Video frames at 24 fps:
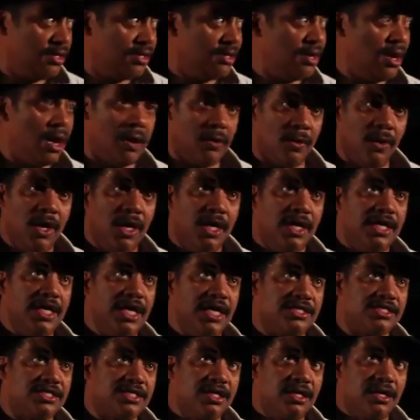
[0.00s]
No,
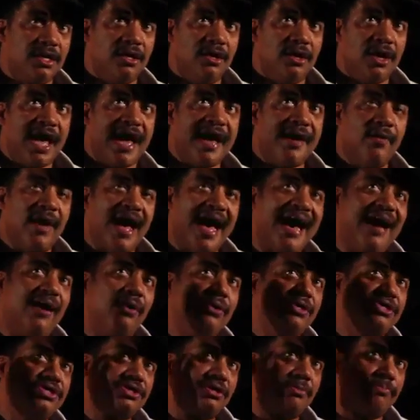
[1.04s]
it's
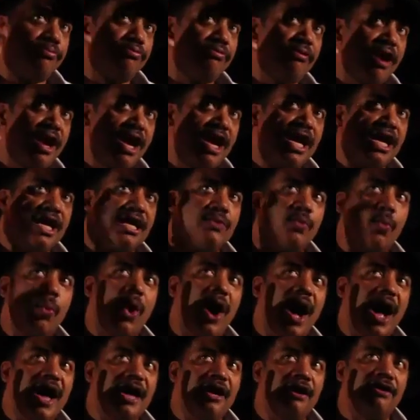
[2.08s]
how is your brain
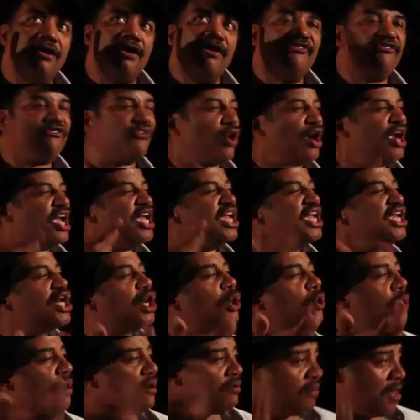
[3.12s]
wired for
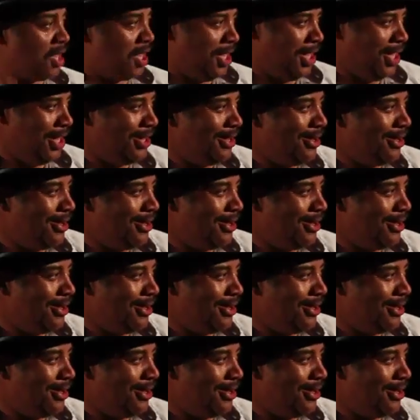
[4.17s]
inquiry?